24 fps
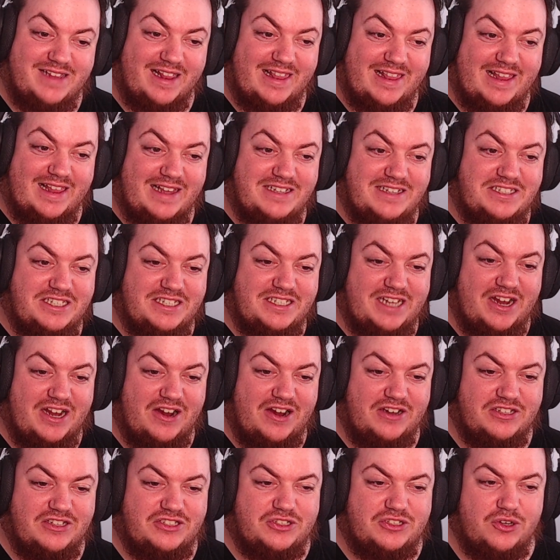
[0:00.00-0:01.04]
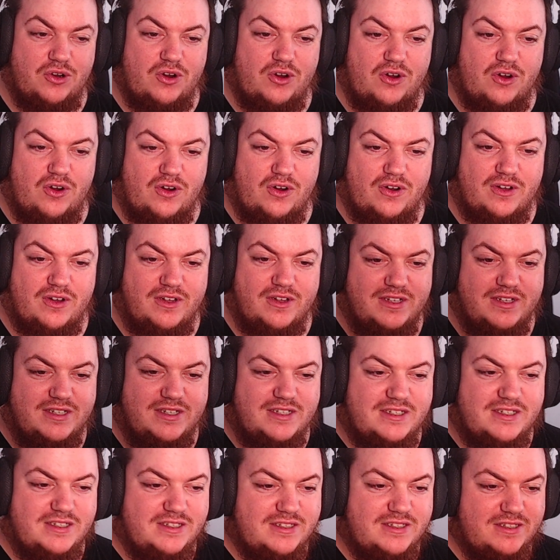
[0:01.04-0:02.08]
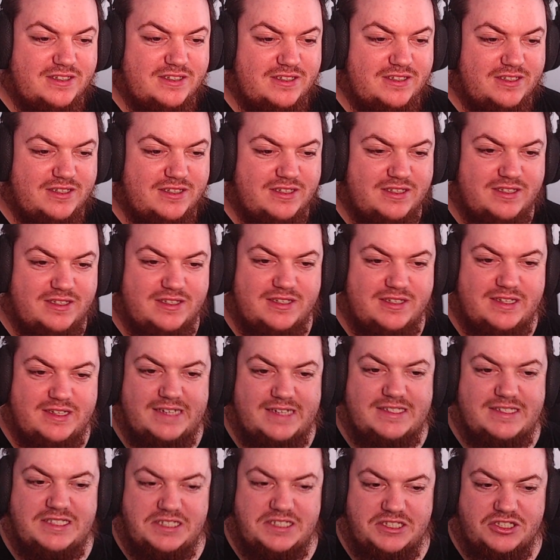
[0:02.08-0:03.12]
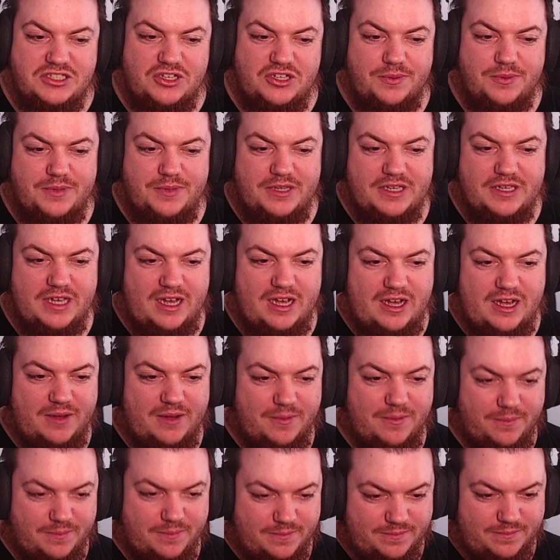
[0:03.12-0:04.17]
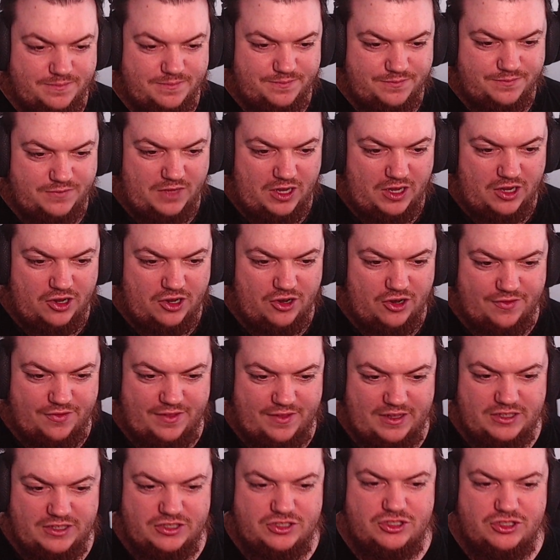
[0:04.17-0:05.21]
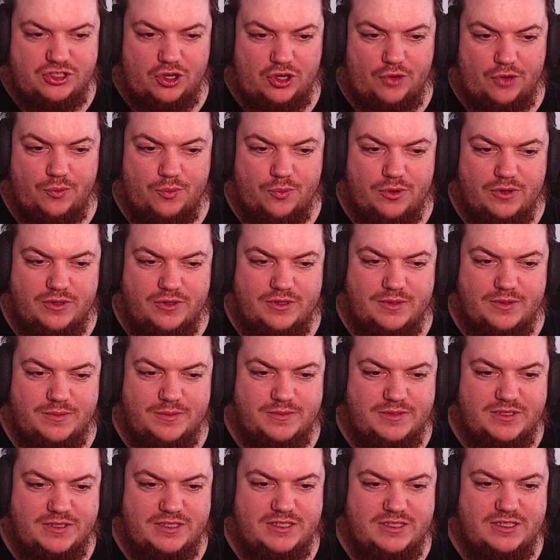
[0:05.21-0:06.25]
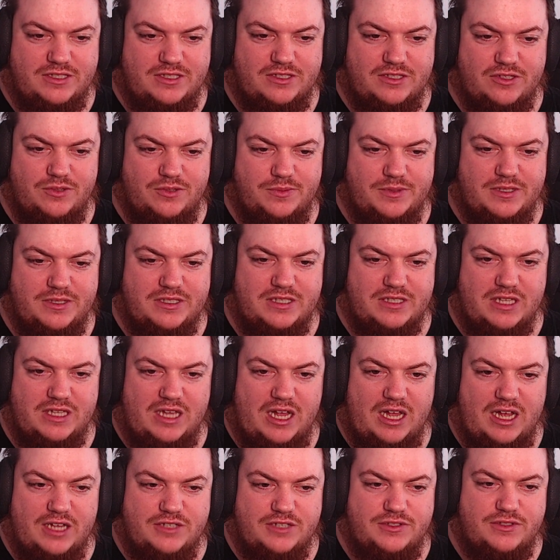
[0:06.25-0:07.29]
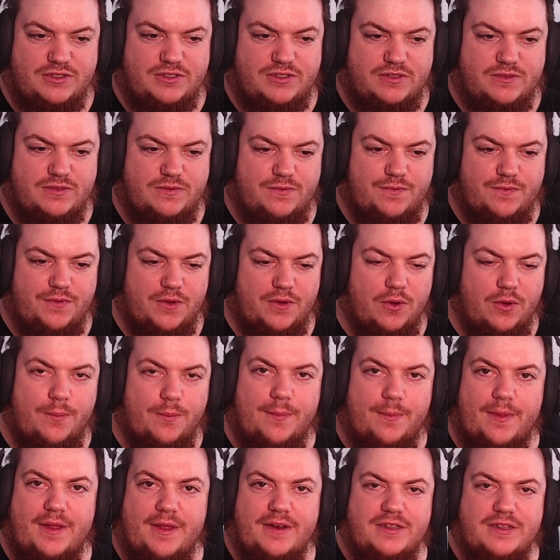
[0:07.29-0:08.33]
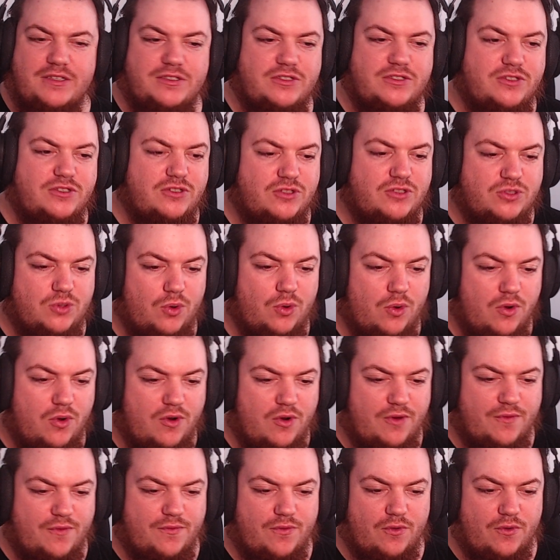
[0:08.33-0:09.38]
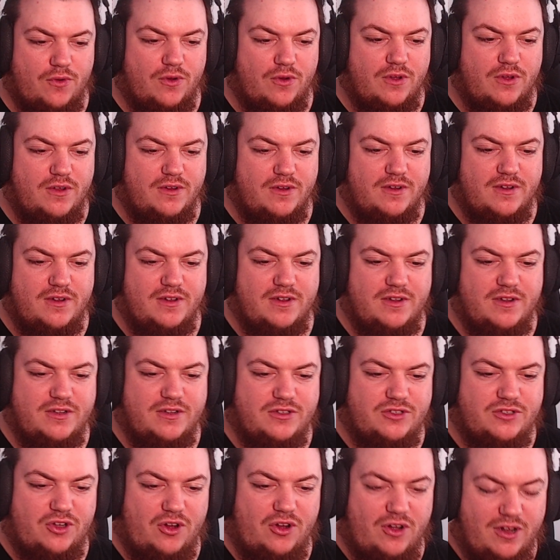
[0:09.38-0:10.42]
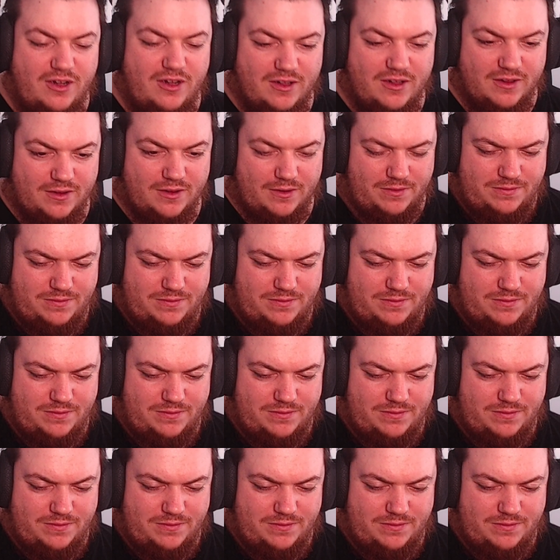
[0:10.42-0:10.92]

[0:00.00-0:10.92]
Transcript: legendary score. Isn't this going to be, um, I heard that John Williams, this is going to be his last film that he's scored. Oh.